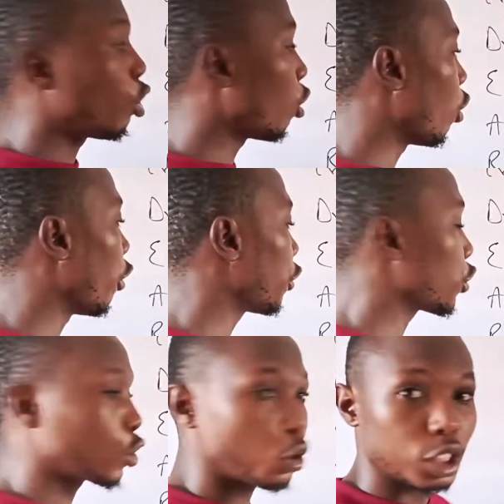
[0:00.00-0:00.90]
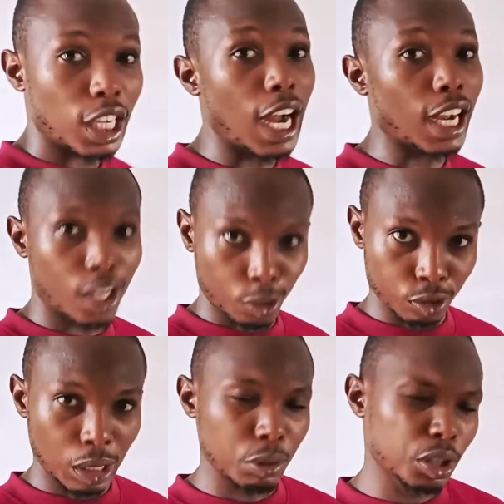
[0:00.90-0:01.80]
of such
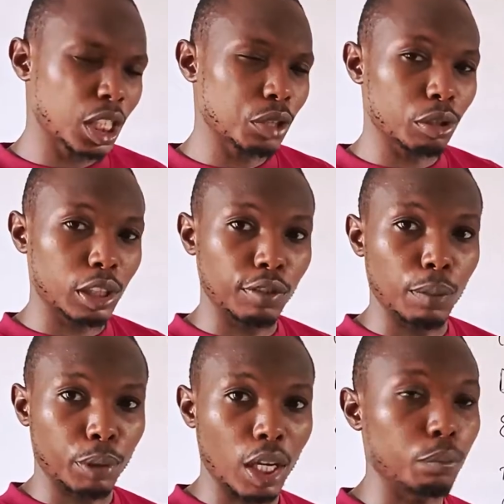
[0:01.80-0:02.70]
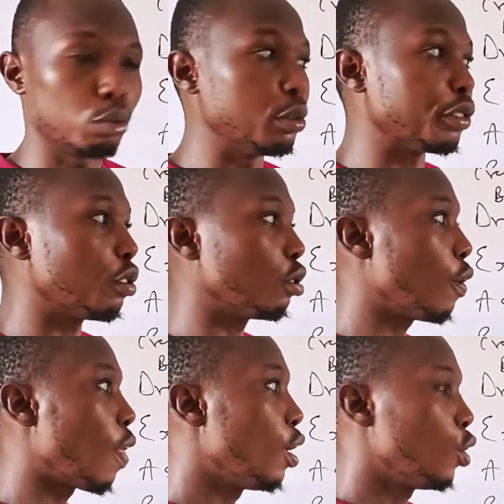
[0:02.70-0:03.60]
account. I'm just trying to give a preamble
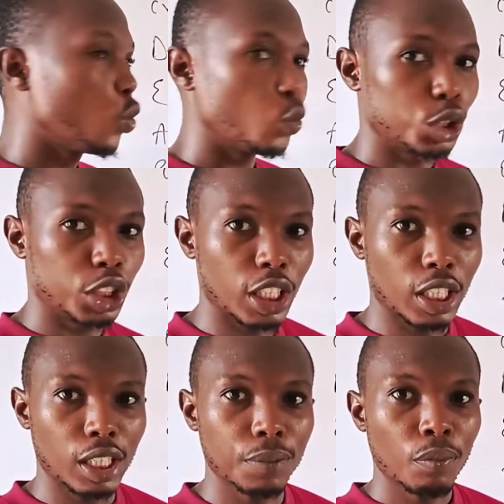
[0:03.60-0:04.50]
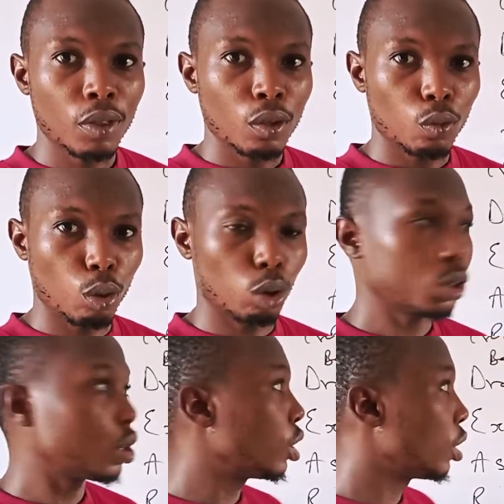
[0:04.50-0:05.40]
before we check
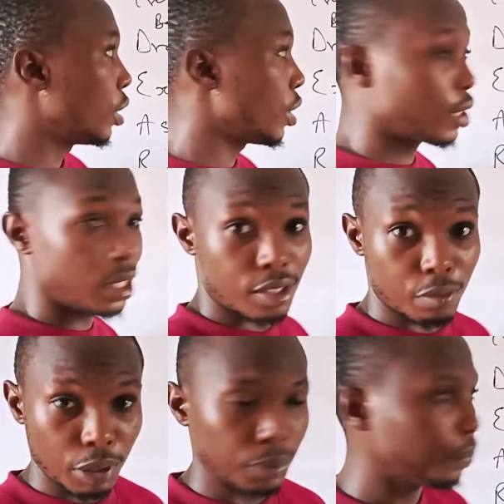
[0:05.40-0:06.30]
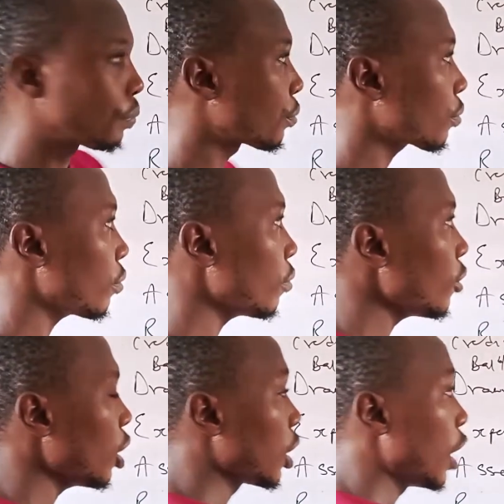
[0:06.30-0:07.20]
what these things mean.
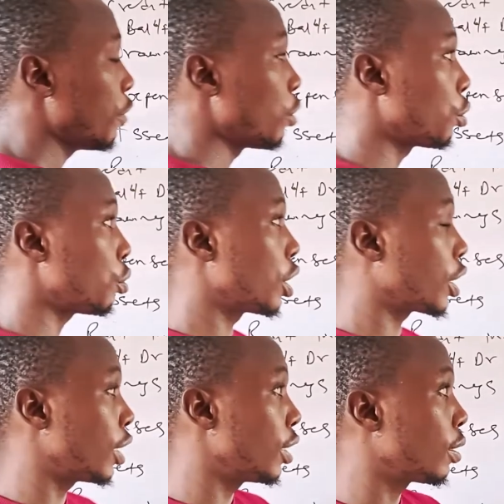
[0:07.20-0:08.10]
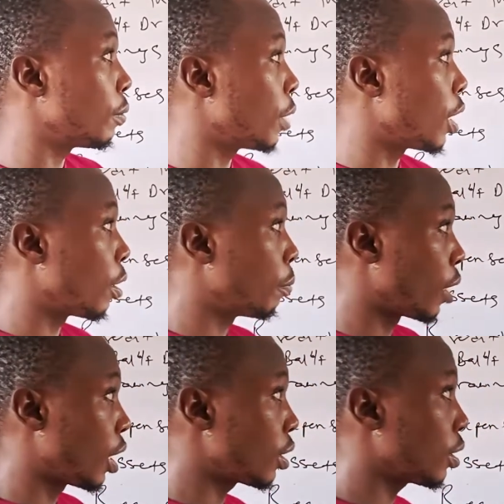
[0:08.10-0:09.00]
Now, if you go to the credit
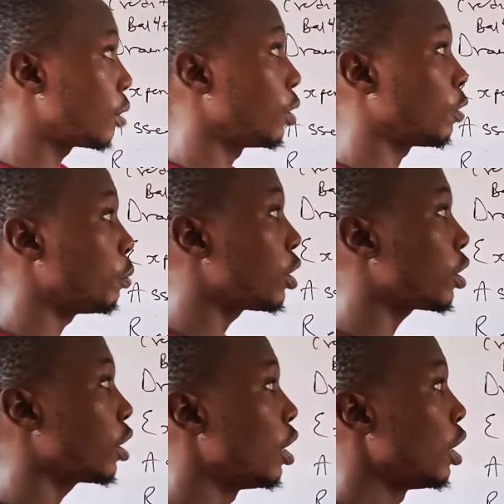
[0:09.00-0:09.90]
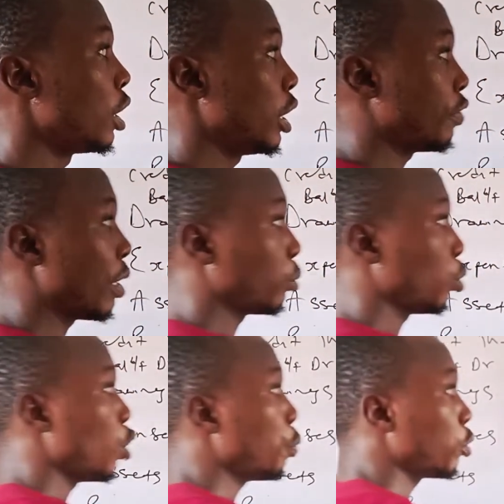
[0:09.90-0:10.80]
balance, it means if I'm
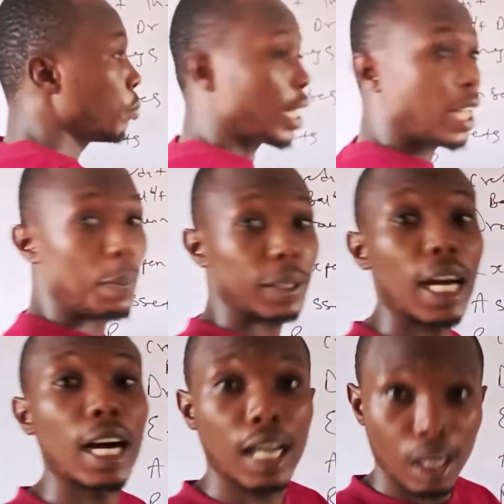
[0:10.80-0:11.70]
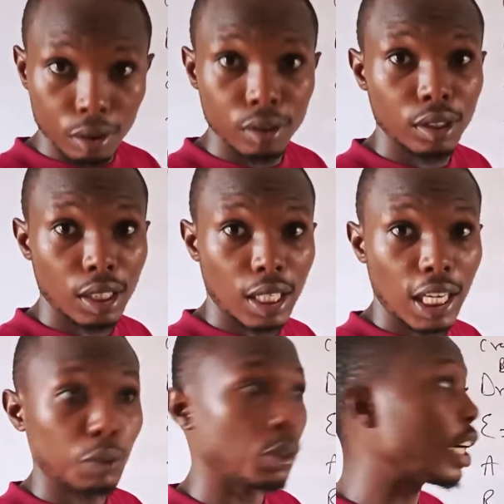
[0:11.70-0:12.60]
to open my capital account
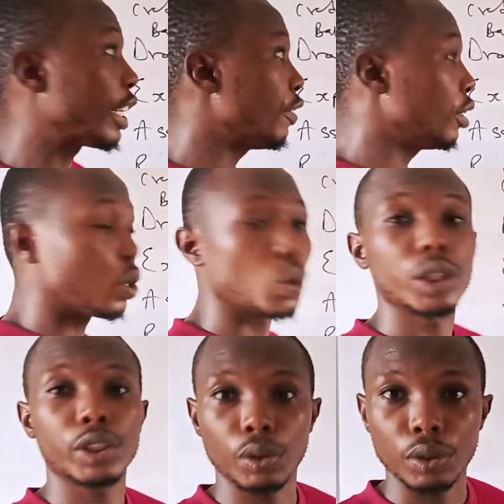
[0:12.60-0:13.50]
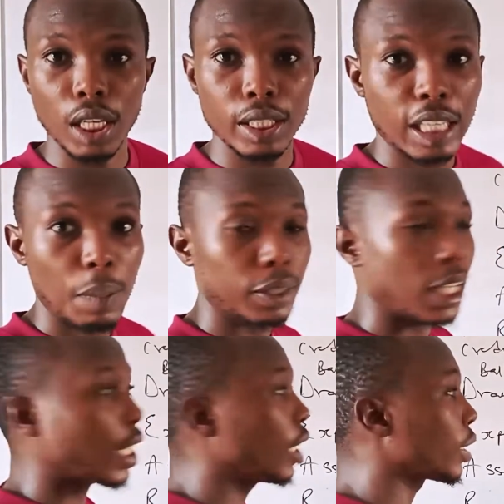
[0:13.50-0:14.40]
and we are given a question and the capital
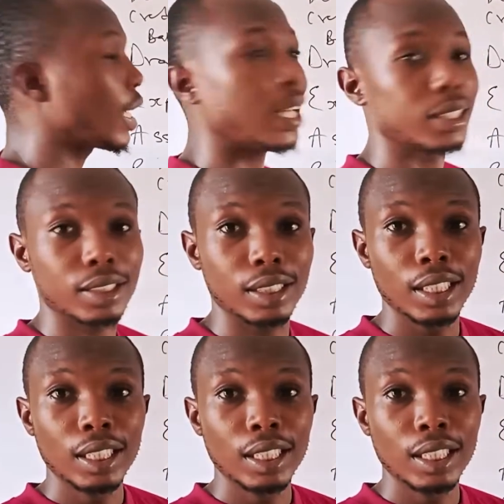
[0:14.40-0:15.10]
account has